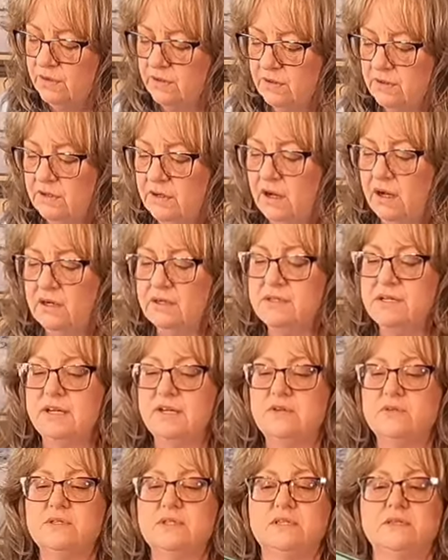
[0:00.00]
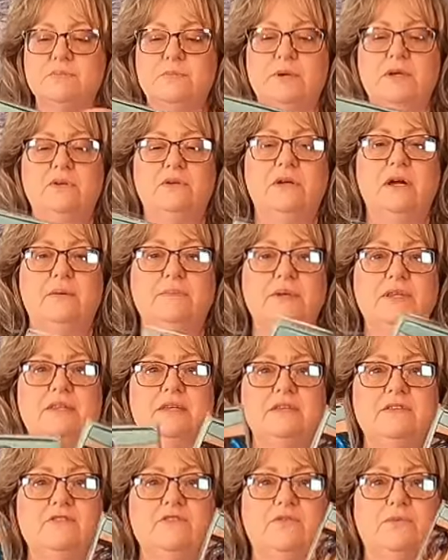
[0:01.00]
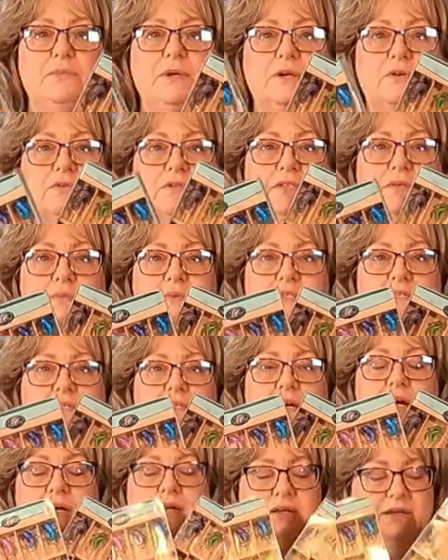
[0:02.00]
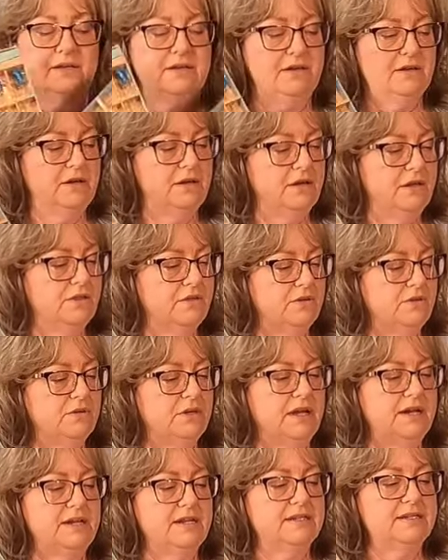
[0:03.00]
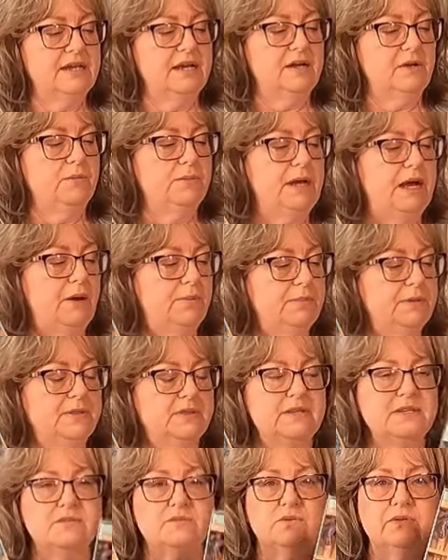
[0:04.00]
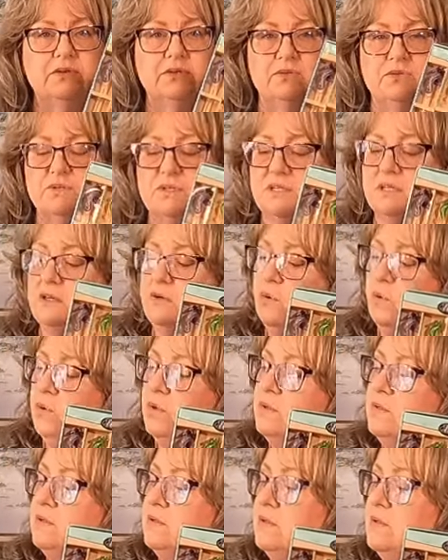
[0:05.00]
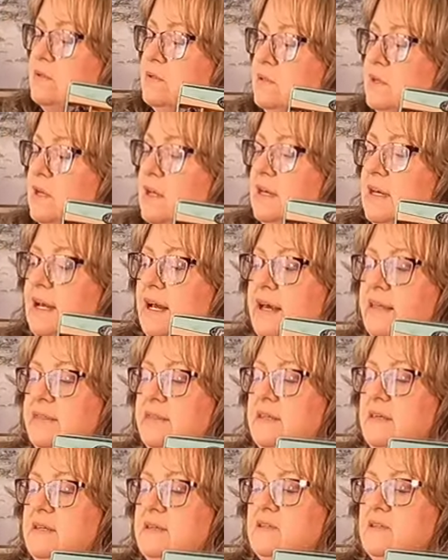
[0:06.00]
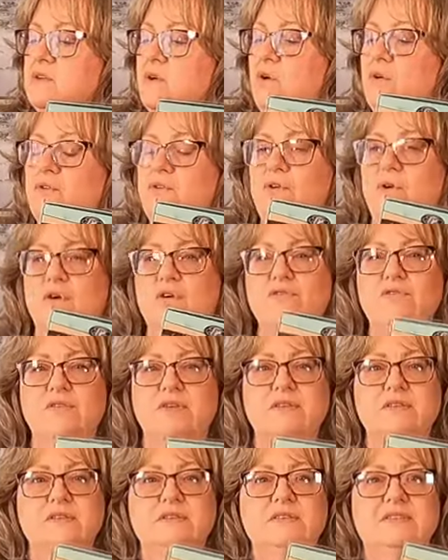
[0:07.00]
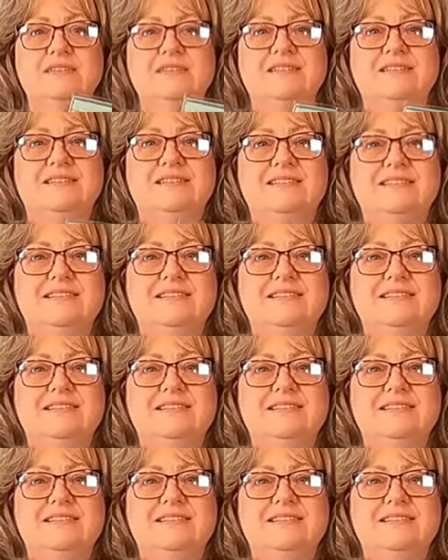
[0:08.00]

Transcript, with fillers: with the cocktails is Peter got me these from a Christmas stocking. They're, I didn't take them out, but these are little seahorses, and these are dolphins.